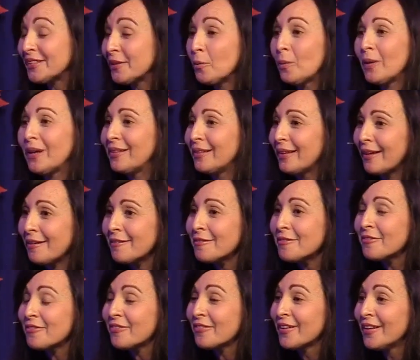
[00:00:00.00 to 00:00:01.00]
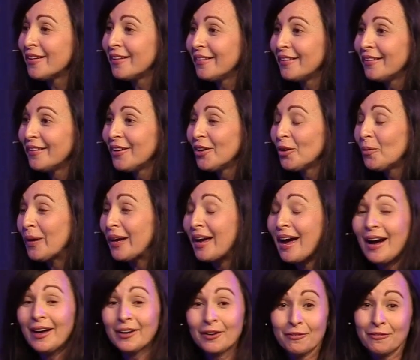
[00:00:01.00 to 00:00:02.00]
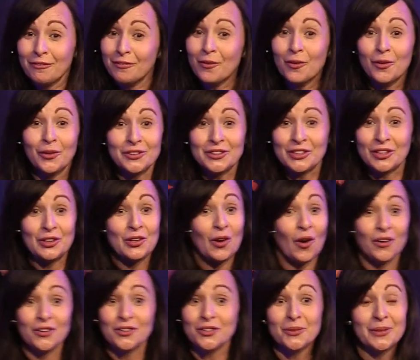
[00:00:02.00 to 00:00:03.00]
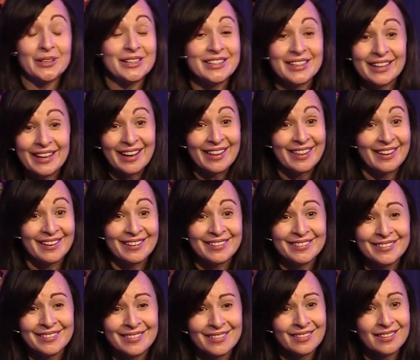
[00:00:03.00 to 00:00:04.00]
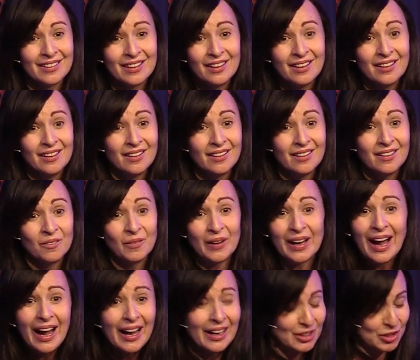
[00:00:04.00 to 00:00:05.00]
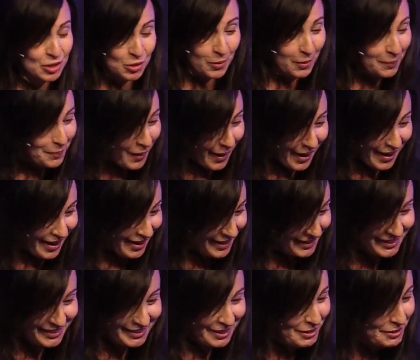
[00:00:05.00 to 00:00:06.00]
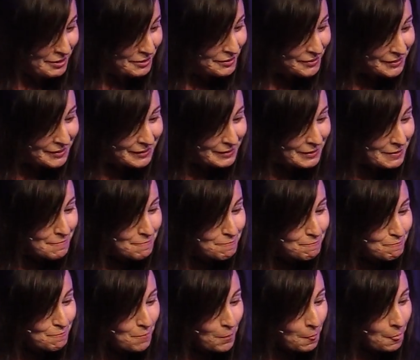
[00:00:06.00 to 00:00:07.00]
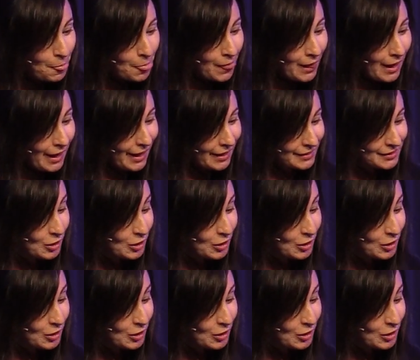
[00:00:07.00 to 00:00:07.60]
that we live, we can't afford to not do it together. We can't do it by ourselves. It's